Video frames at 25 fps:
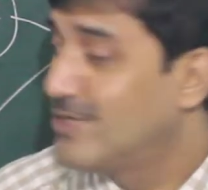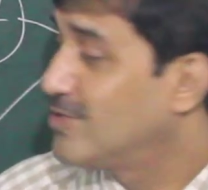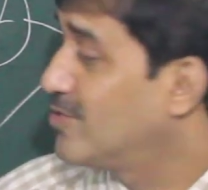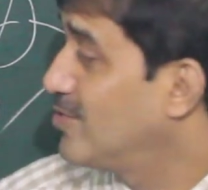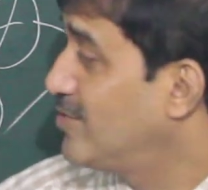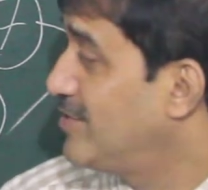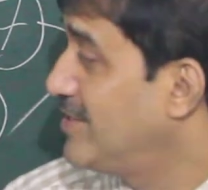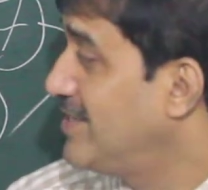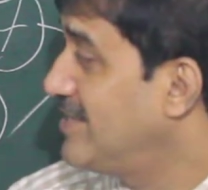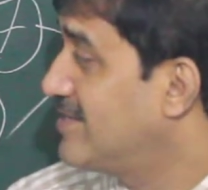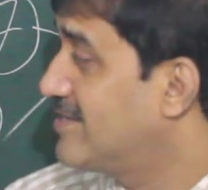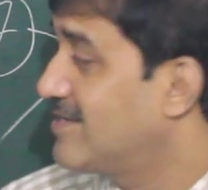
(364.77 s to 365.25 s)
So
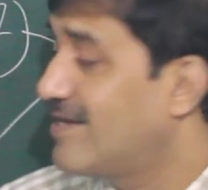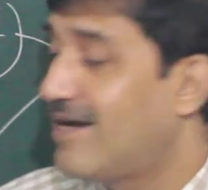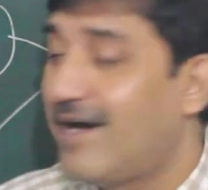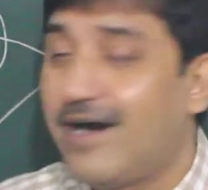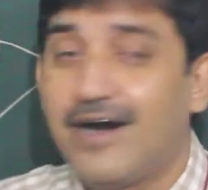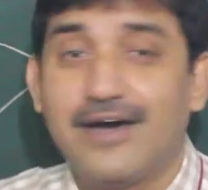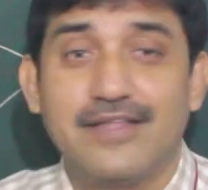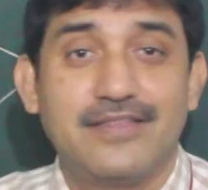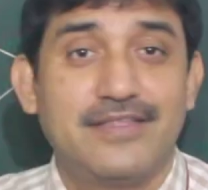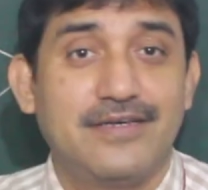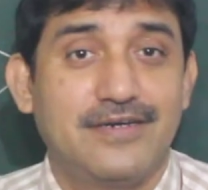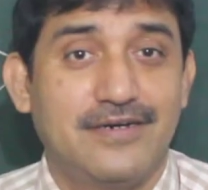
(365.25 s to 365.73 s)
these
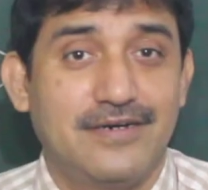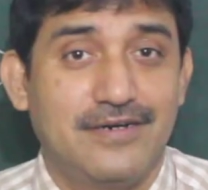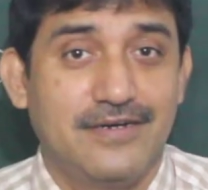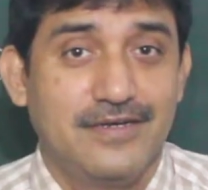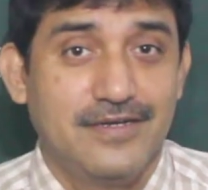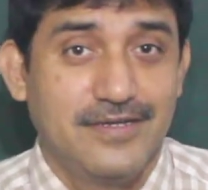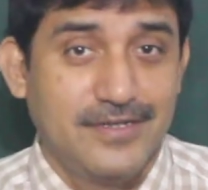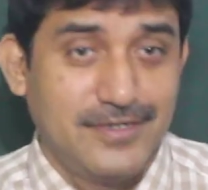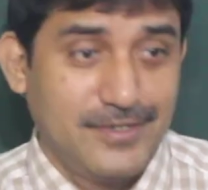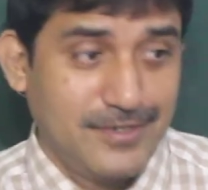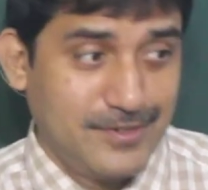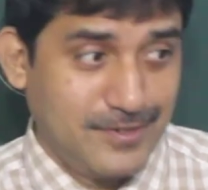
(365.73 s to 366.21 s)
are the
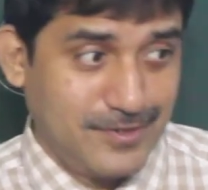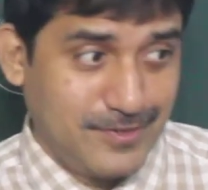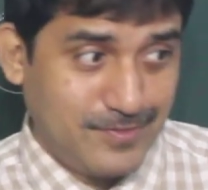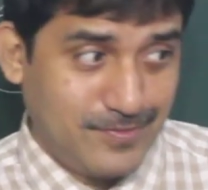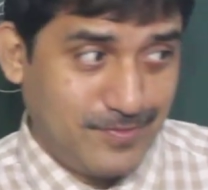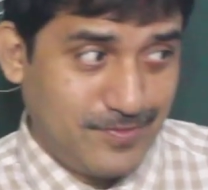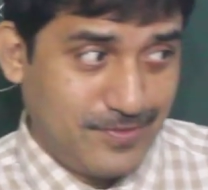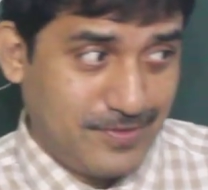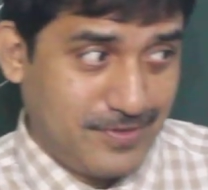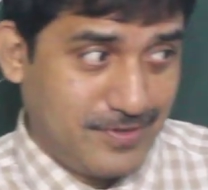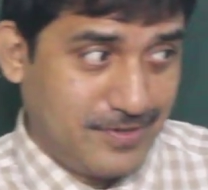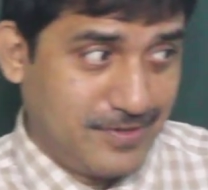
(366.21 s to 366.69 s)

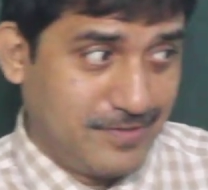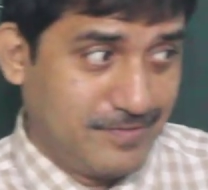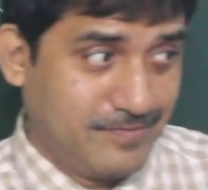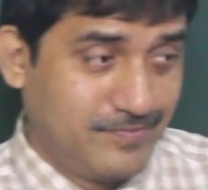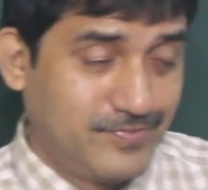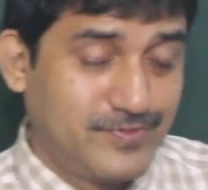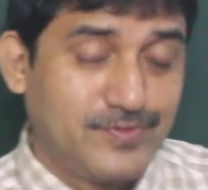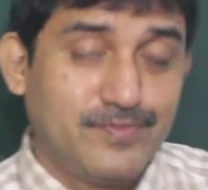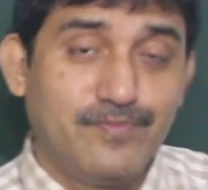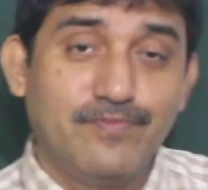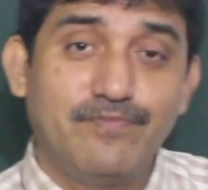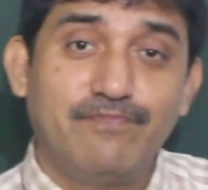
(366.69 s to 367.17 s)

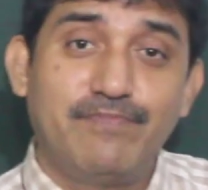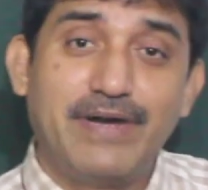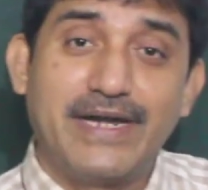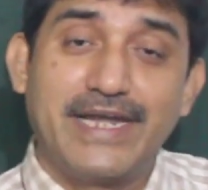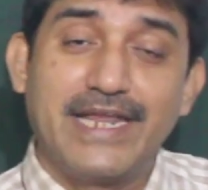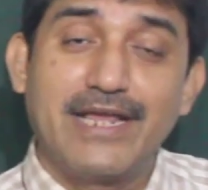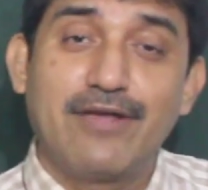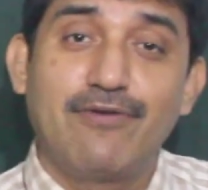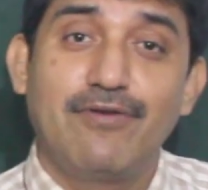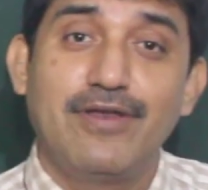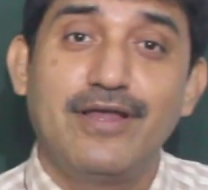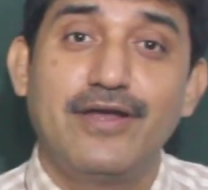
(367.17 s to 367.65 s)

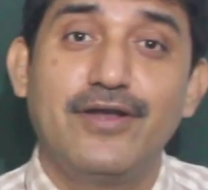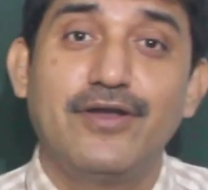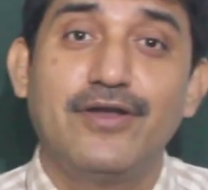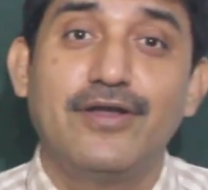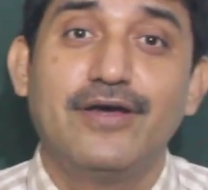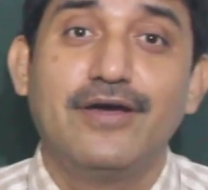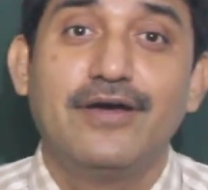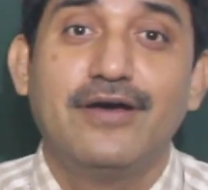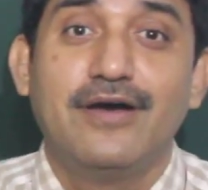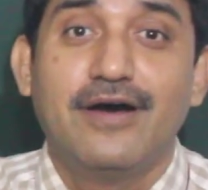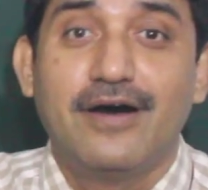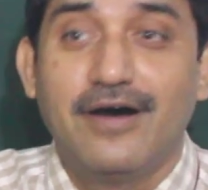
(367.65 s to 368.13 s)
particular
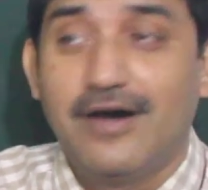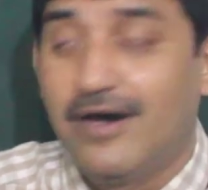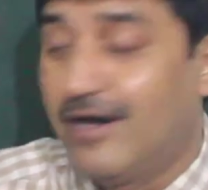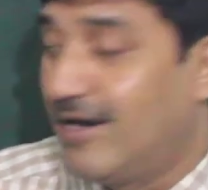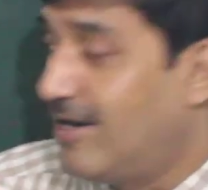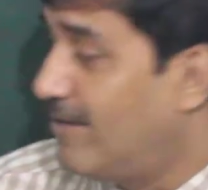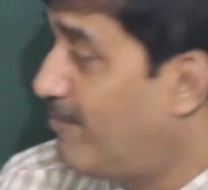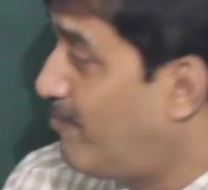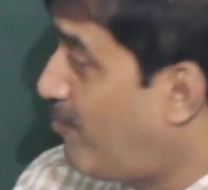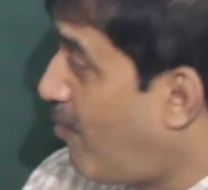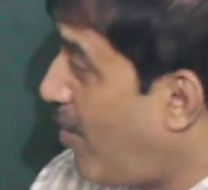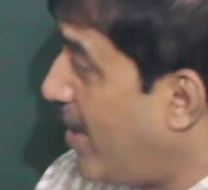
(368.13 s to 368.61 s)

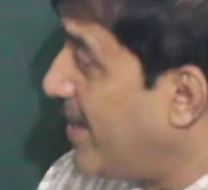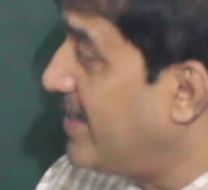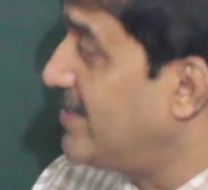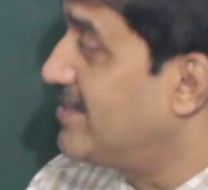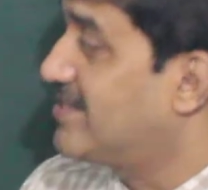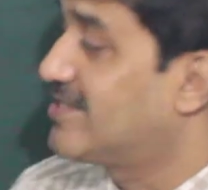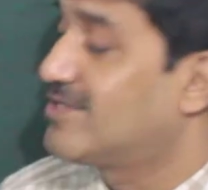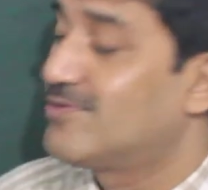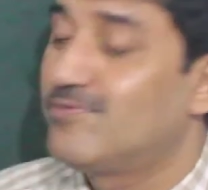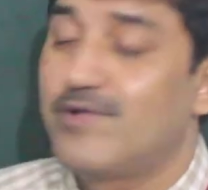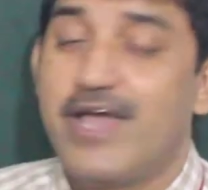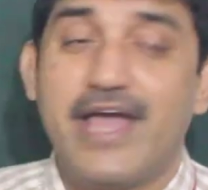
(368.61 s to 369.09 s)

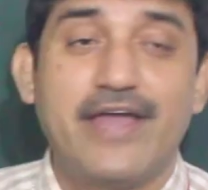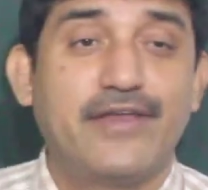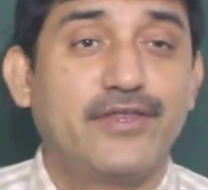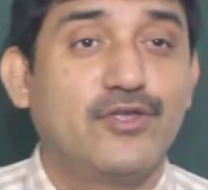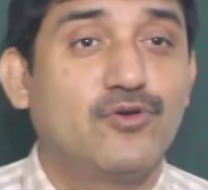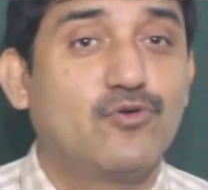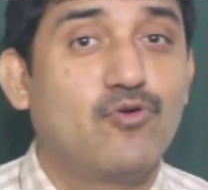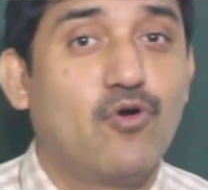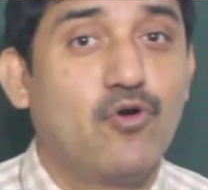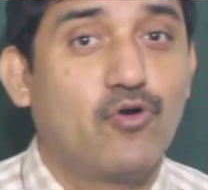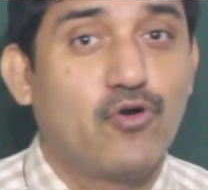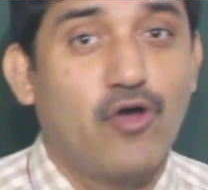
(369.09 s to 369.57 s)
points where we
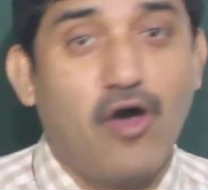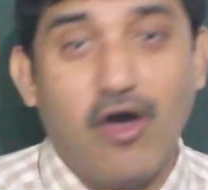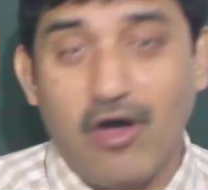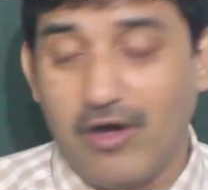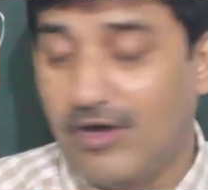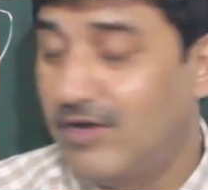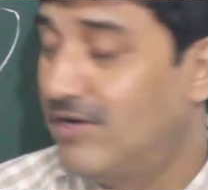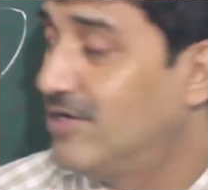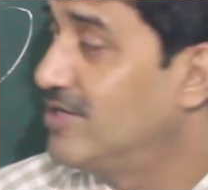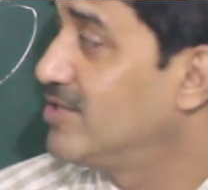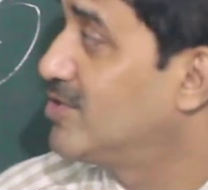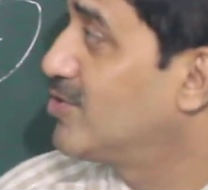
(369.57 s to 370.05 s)
go
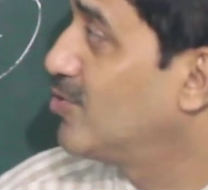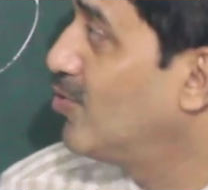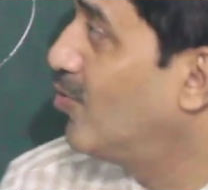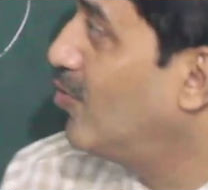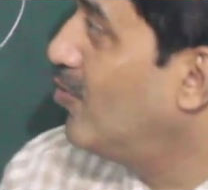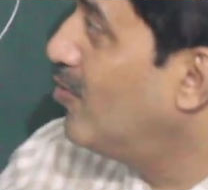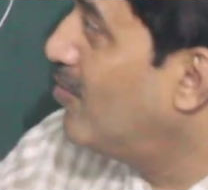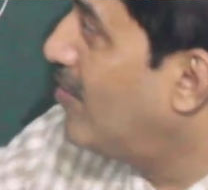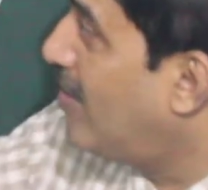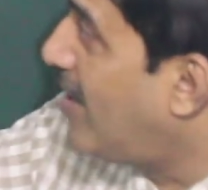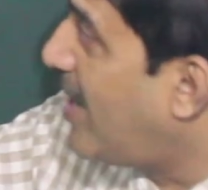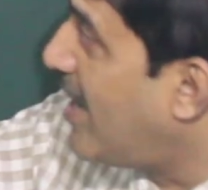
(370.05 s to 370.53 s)
wrong.
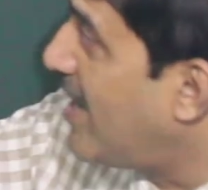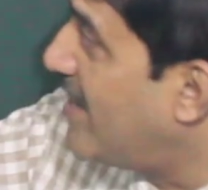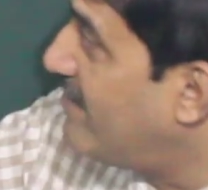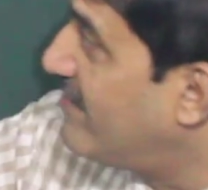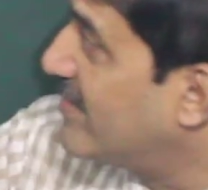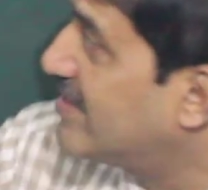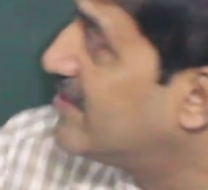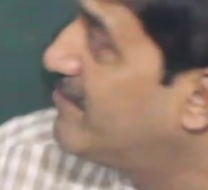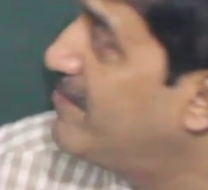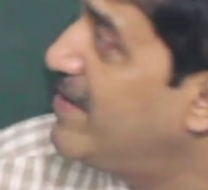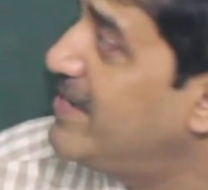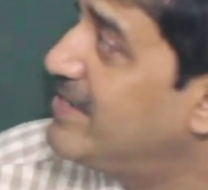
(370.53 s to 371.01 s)
So I have
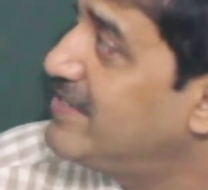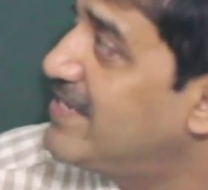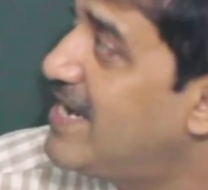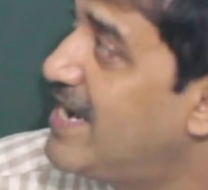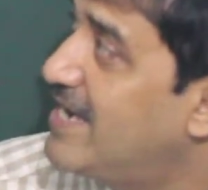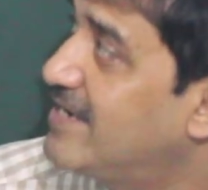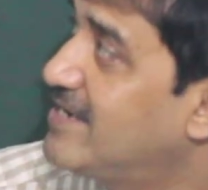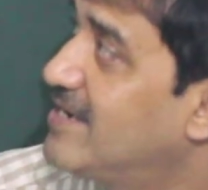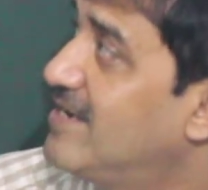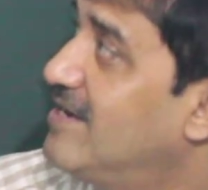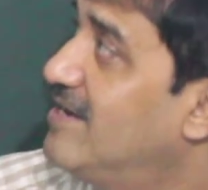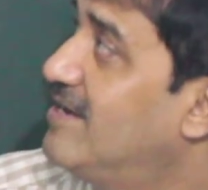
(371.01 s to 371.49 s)
explained
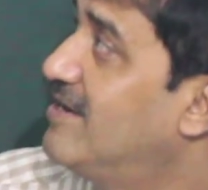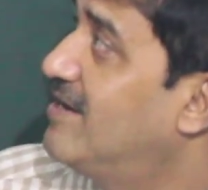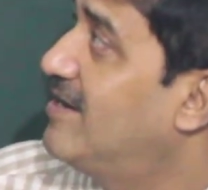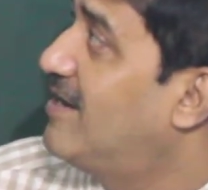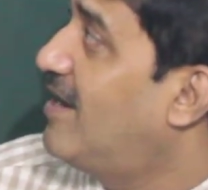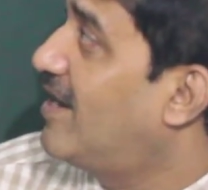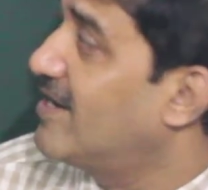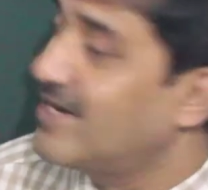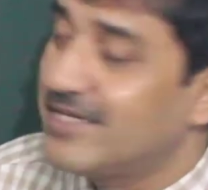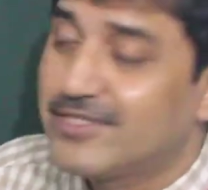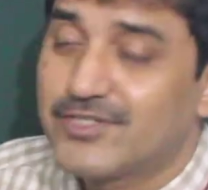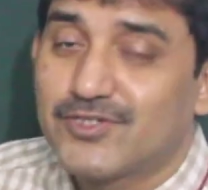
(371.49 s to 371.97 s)
that,
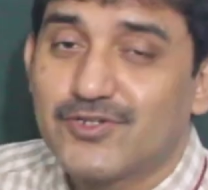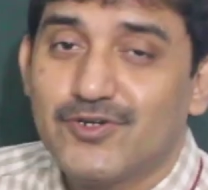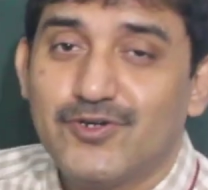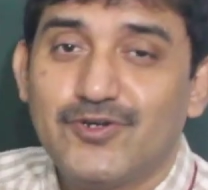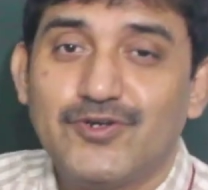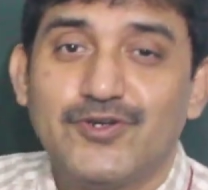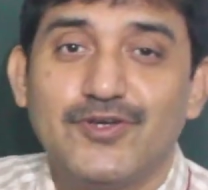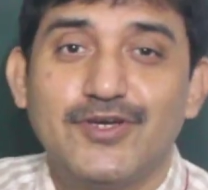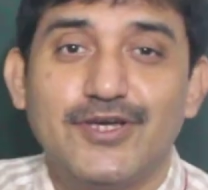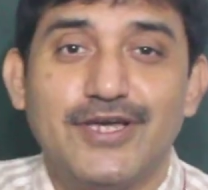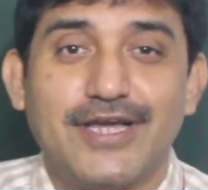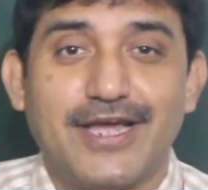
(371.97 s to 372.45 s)

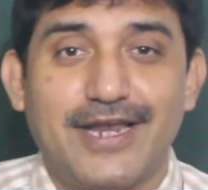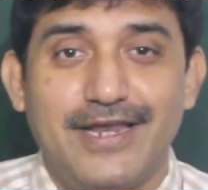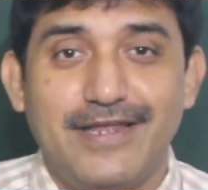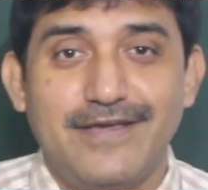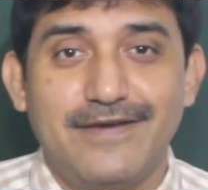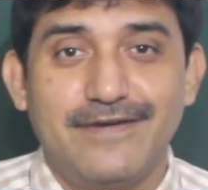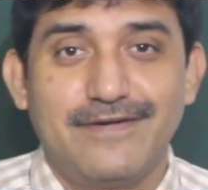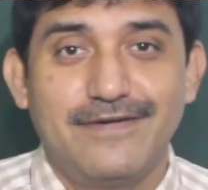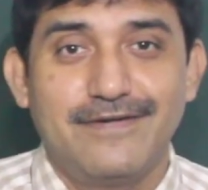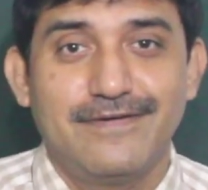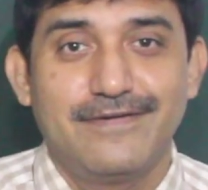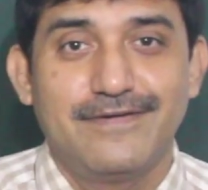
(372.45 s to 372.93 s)
understood,
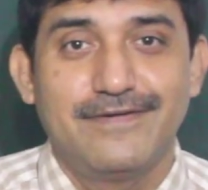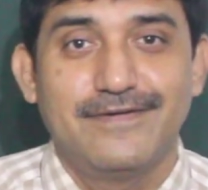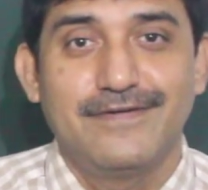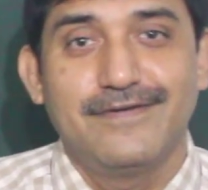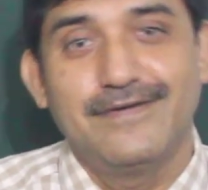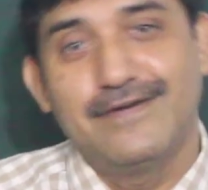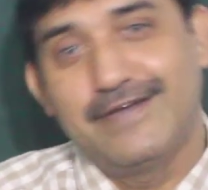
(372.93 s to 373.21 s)
clear.